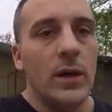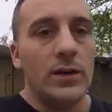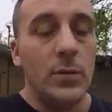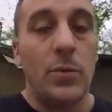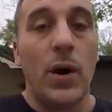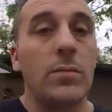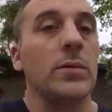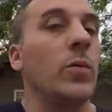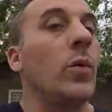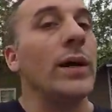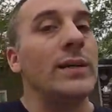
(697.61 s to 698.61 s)
You probably
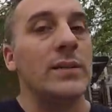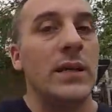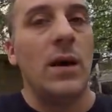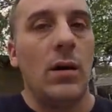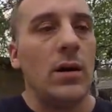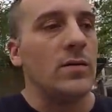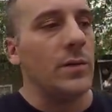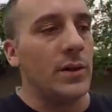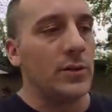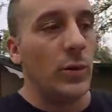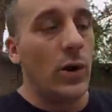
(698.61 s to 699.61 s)
won't get to see all of it
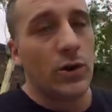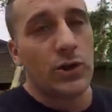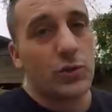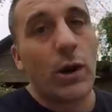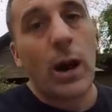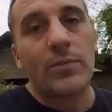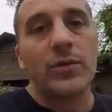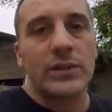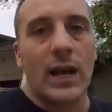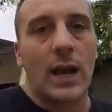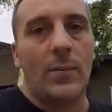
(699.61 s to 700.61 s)
because we are strapped for
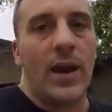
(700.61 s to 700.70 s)
time.